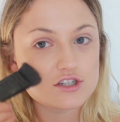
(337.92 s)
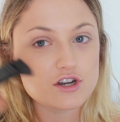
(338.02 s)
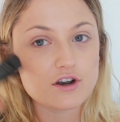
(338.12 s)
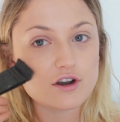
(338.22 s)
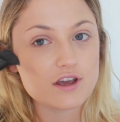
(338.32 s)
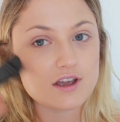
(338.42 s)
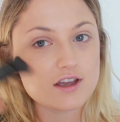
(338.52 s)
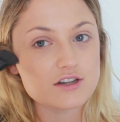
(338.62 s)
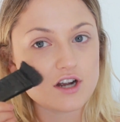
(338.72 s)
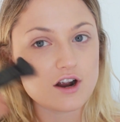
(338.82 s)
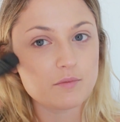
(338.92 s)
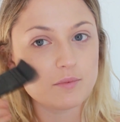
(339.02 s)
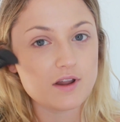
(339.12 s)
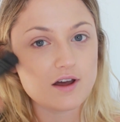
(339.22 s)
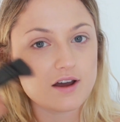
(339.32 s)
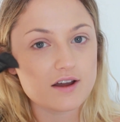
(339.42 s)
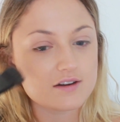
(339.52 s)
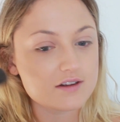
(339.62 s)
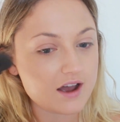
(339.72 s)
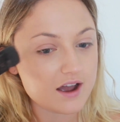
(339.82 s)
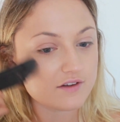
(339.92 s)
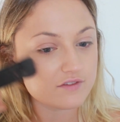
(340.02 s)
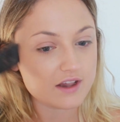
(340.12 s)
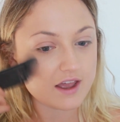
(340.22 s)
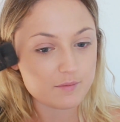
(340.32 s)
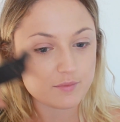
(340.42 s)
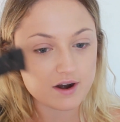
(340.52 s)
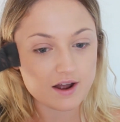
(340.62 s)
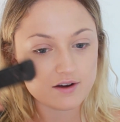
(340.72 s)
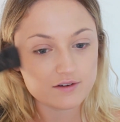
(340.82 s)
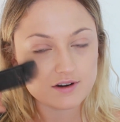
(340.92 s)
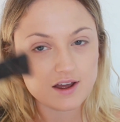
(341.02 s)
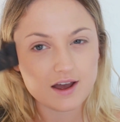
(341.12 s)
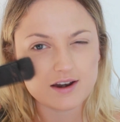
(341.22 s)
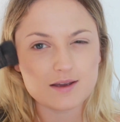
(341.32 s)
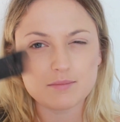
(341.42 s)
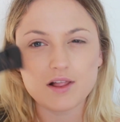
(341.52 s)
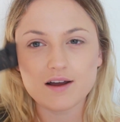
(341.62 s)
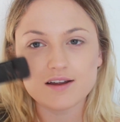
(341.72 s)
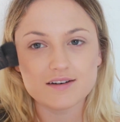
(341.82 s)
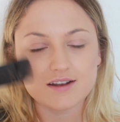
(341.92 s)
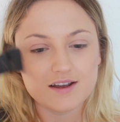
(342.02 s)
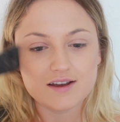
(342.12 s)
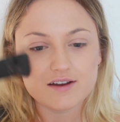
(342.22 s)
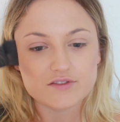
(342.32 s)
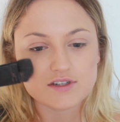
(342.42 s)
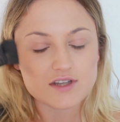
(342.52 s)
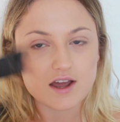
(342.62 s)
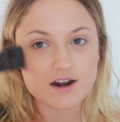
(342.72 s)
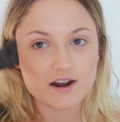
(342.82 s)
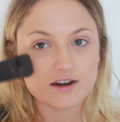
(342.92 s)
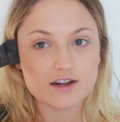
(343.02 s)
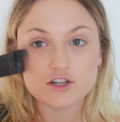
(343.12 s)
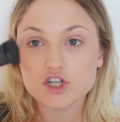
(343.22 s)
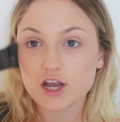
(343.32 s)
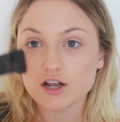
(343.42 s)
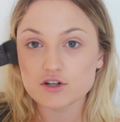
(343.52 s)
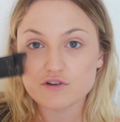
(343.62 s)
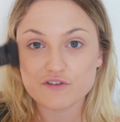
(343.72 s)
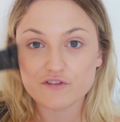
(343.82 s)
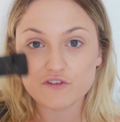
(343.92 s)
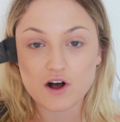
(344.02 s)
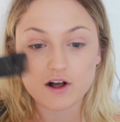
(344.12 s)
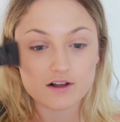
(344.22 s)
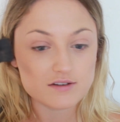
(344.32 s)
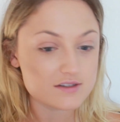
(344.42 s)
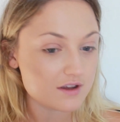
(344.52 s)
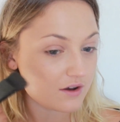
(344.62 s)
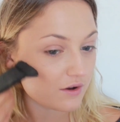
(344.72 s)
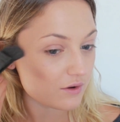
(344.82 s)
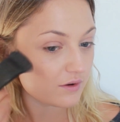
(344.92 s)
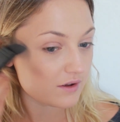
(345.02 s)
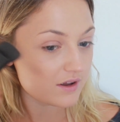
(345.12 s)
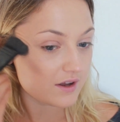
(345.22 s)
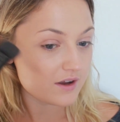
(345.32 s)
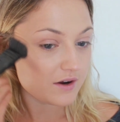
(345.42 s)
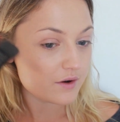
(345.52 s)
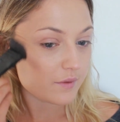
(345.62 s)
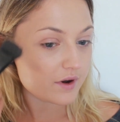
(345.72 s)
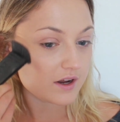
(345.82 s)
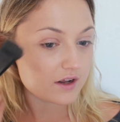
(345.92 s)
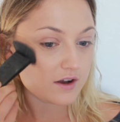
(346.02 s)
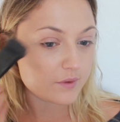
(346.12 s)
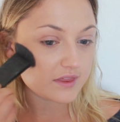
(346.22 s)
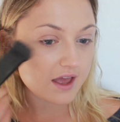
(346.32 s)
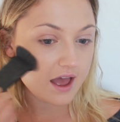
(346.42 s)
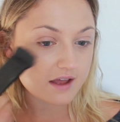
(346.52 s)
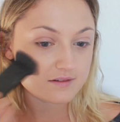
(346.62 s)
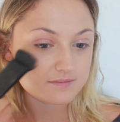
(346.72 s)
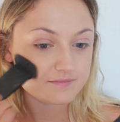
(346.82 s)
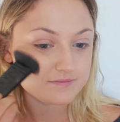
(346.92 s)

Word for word: dirty dark blonde, kind of light brown, honey blonde. Decided I need a change for fall, so we're gonna go with that.